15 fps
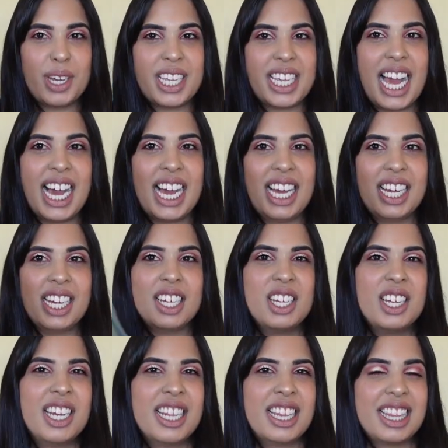but yeah,
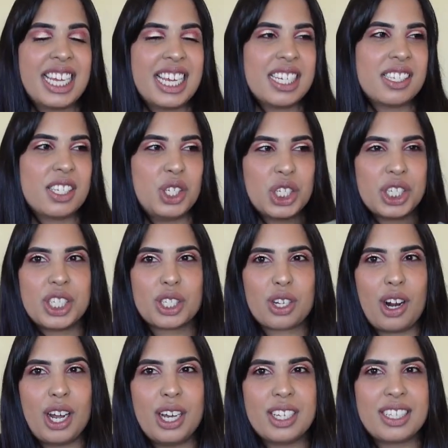these are just
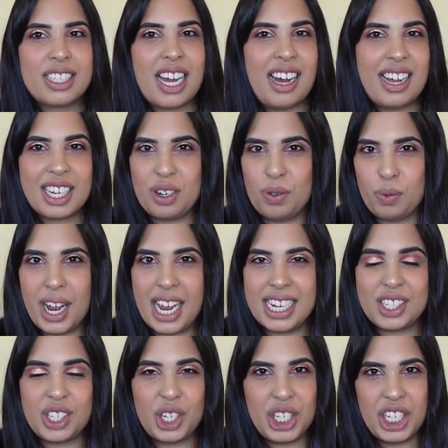clothes that I can wear
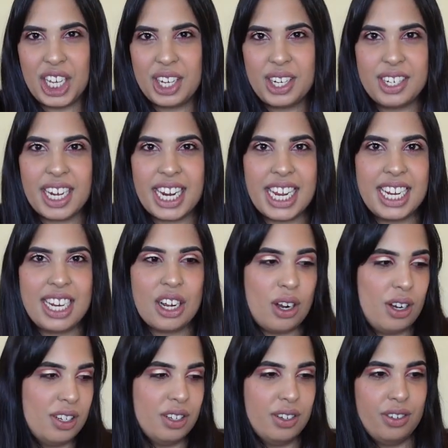to uni
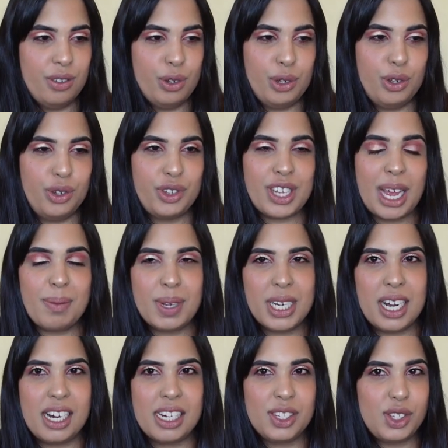on
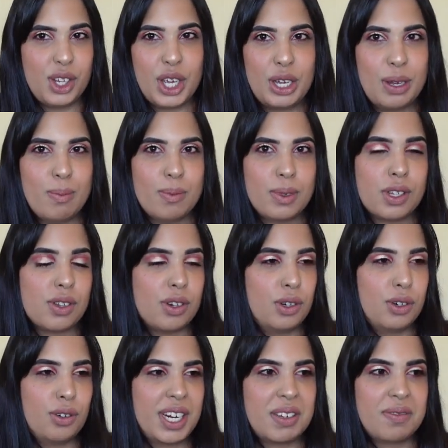seminar zooms
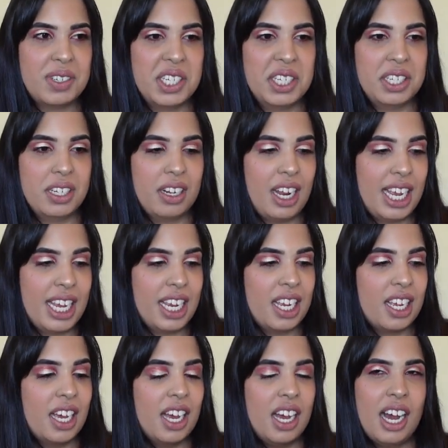or even
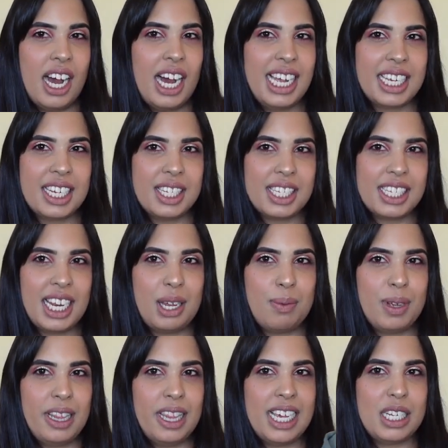like I can
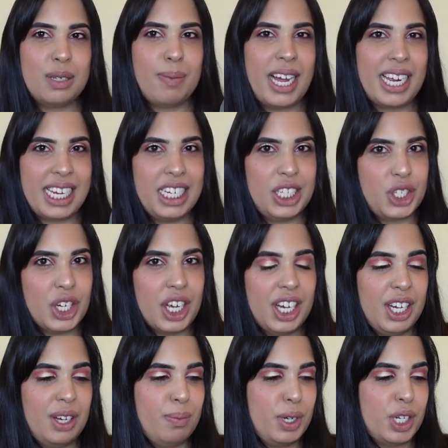sleep in this baggy
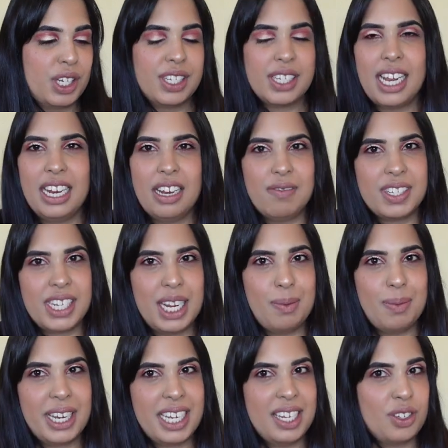shirt because I love
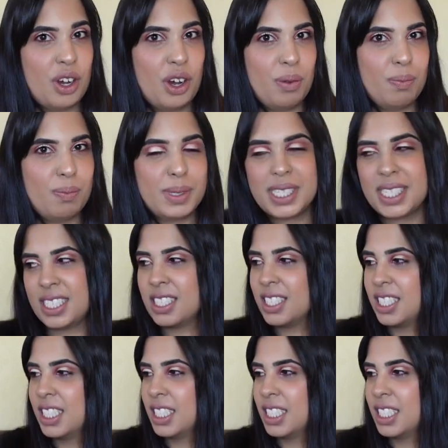sleeping in tops.